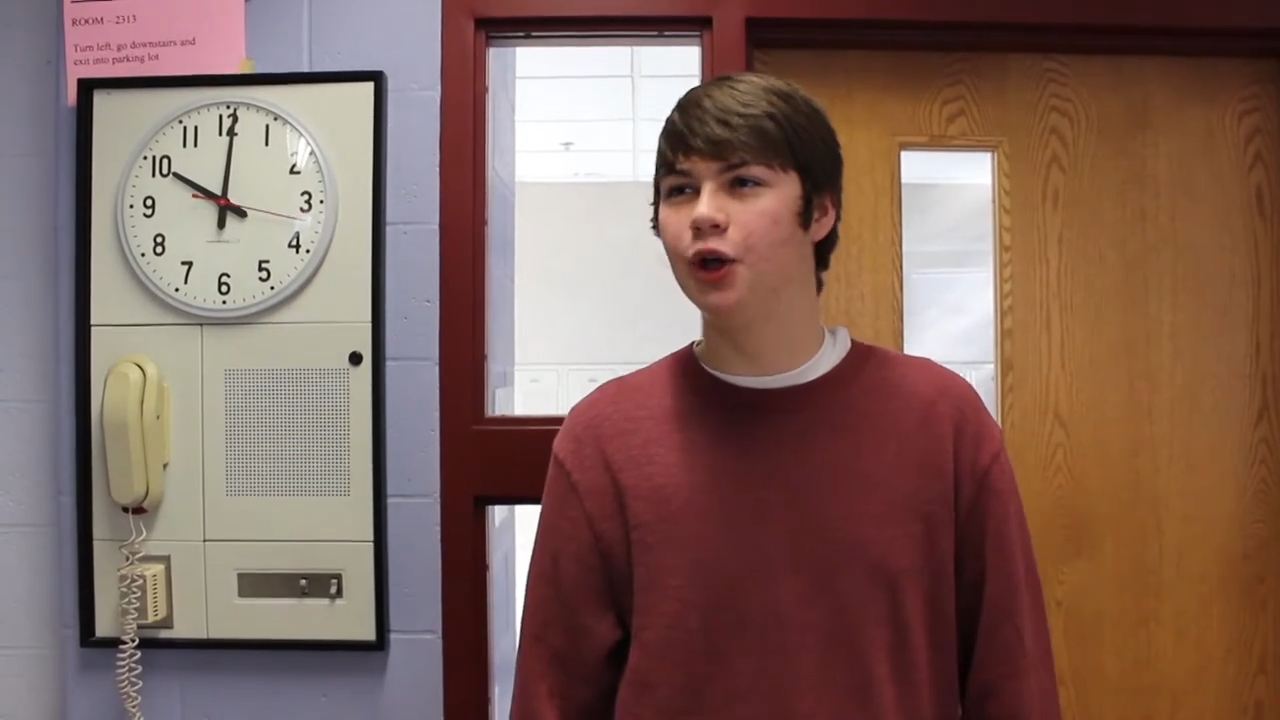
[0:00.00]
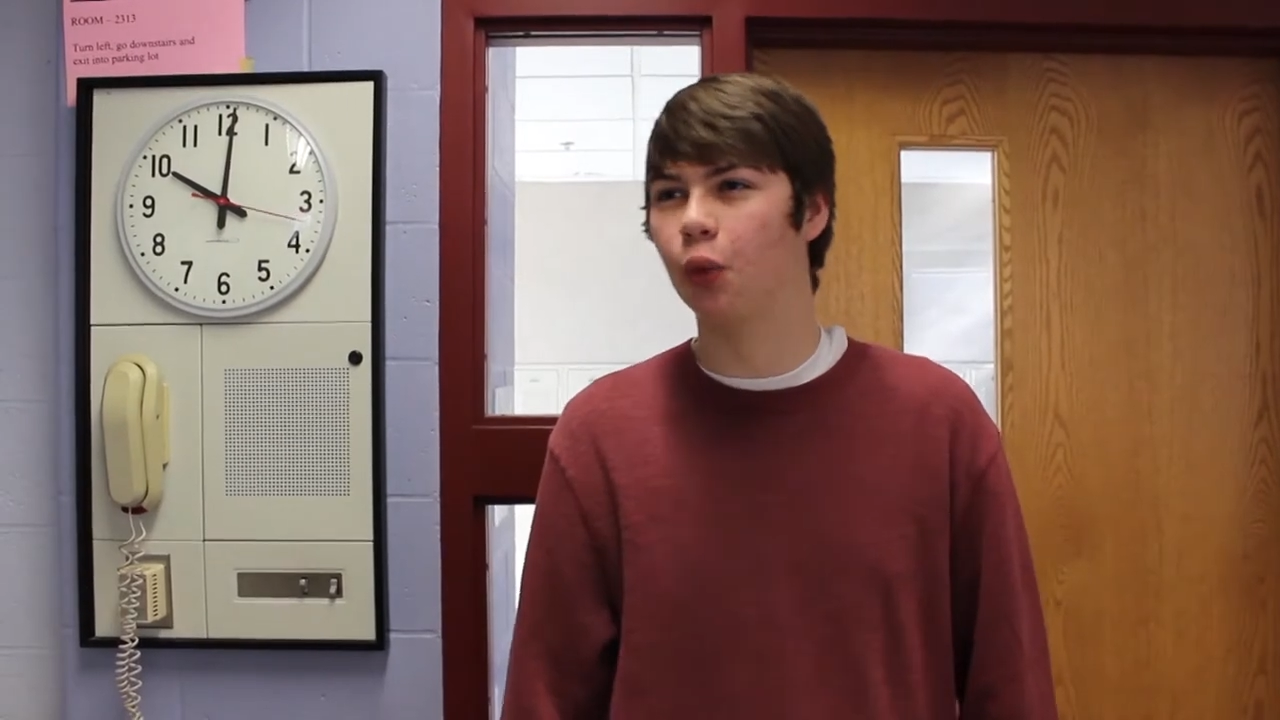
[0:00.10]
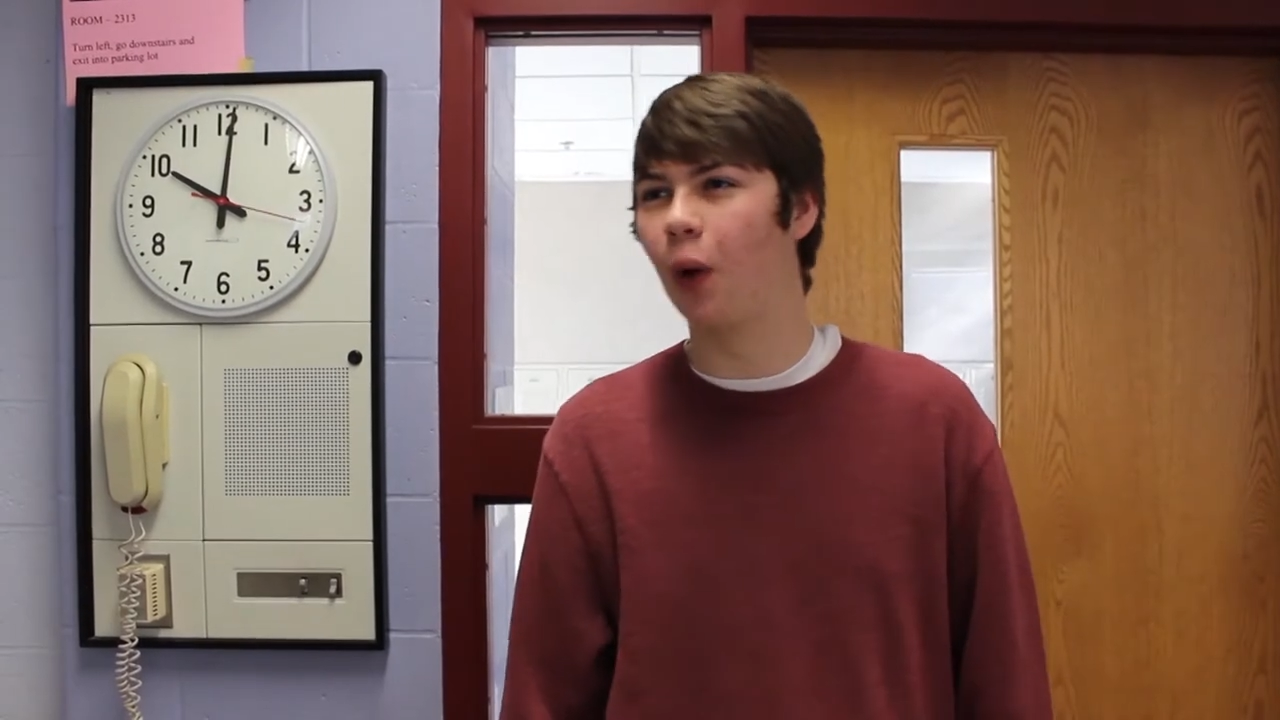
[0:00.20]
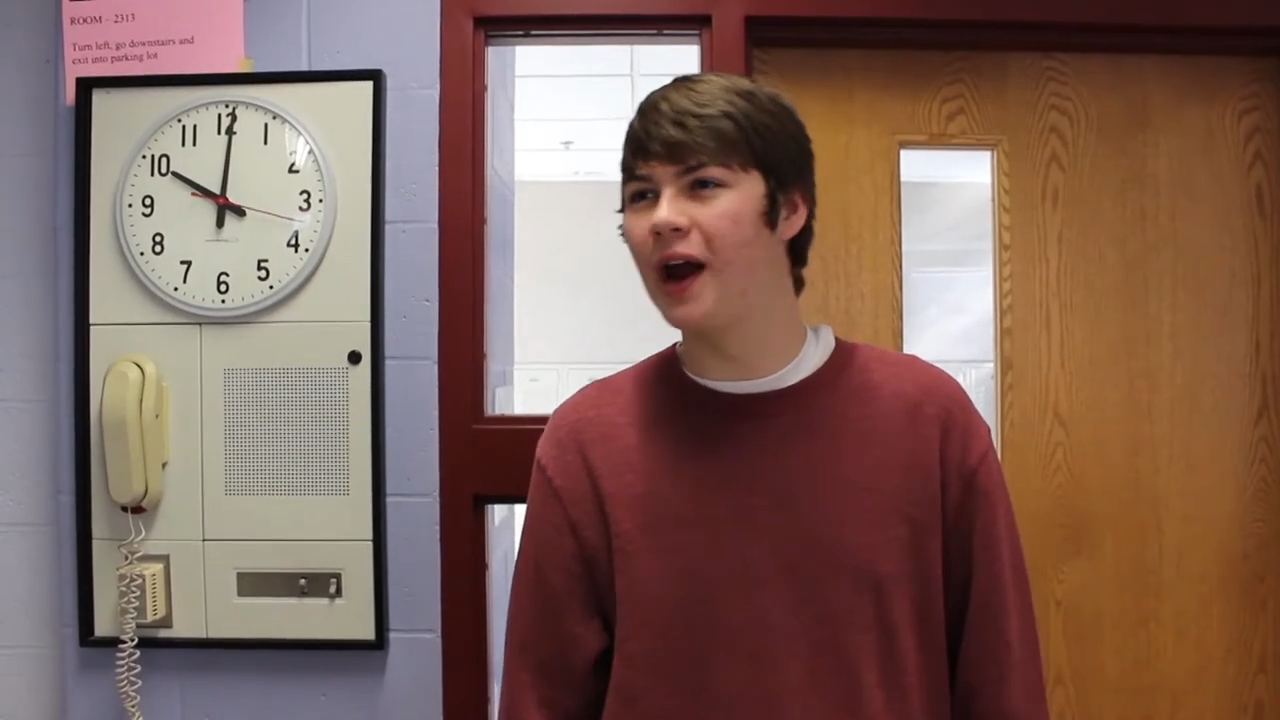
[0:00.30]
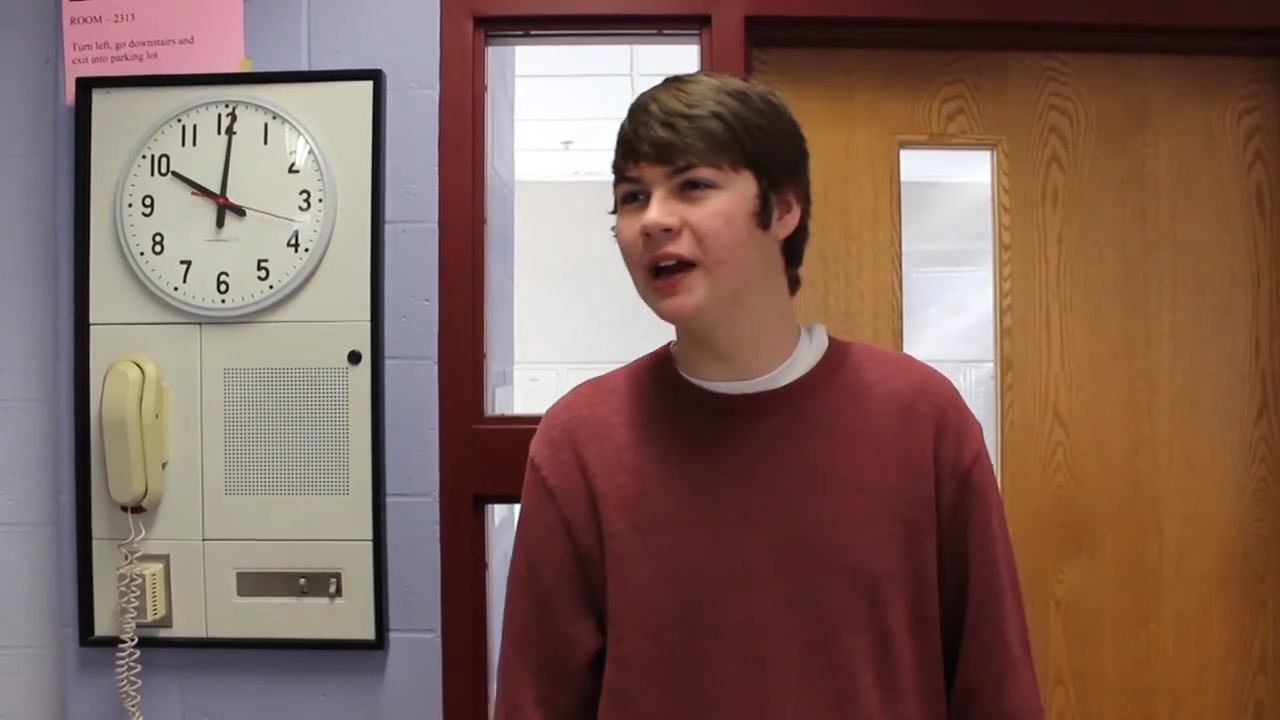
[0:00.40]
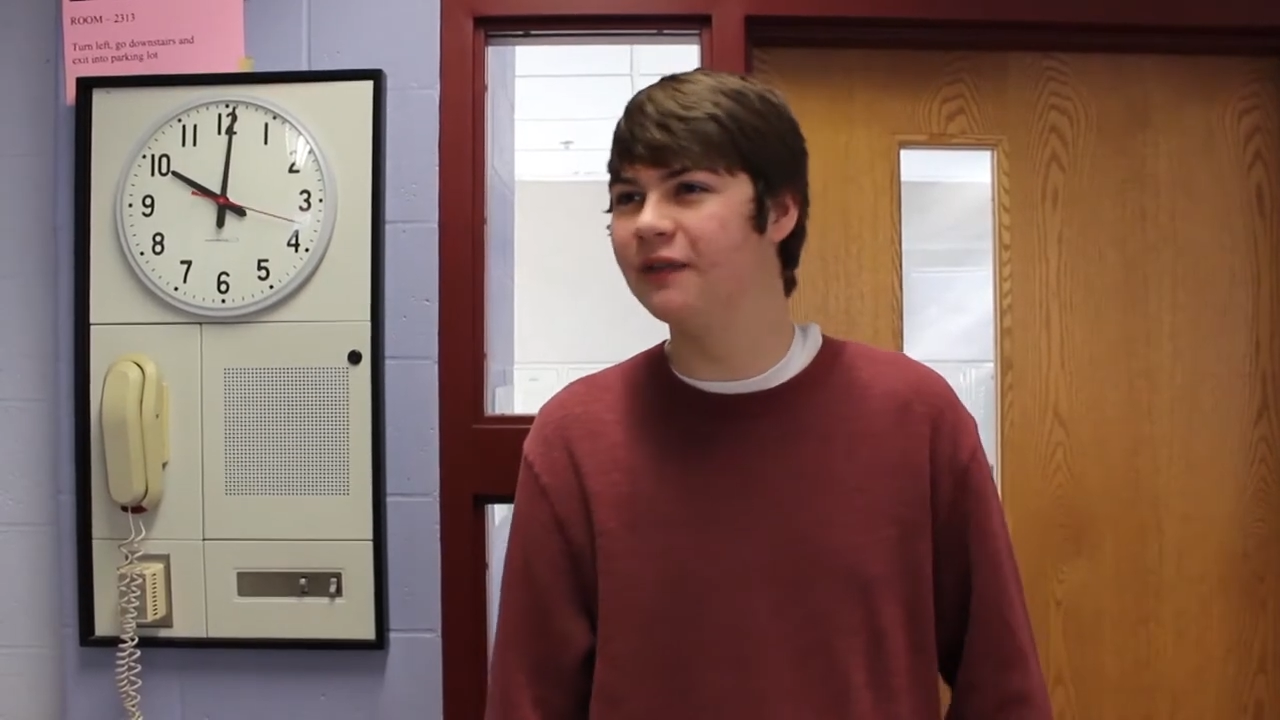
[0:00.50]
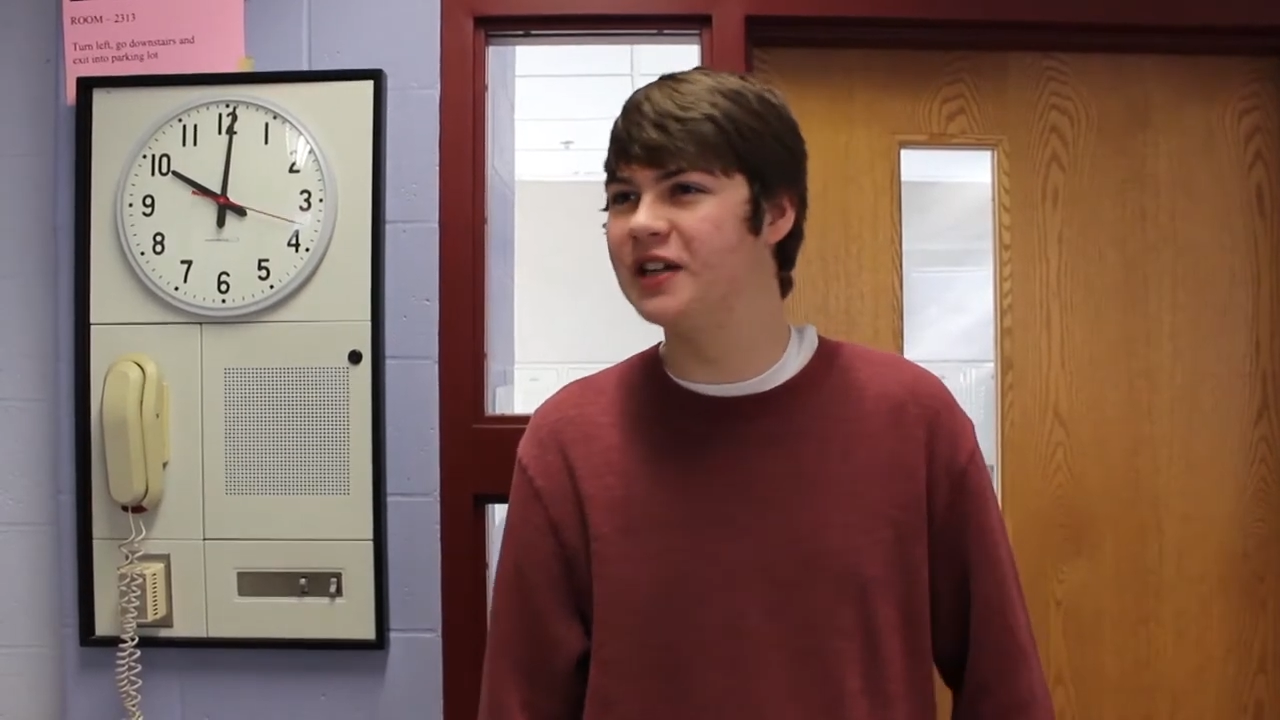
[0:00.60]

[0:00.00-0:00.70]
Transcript: Your reign of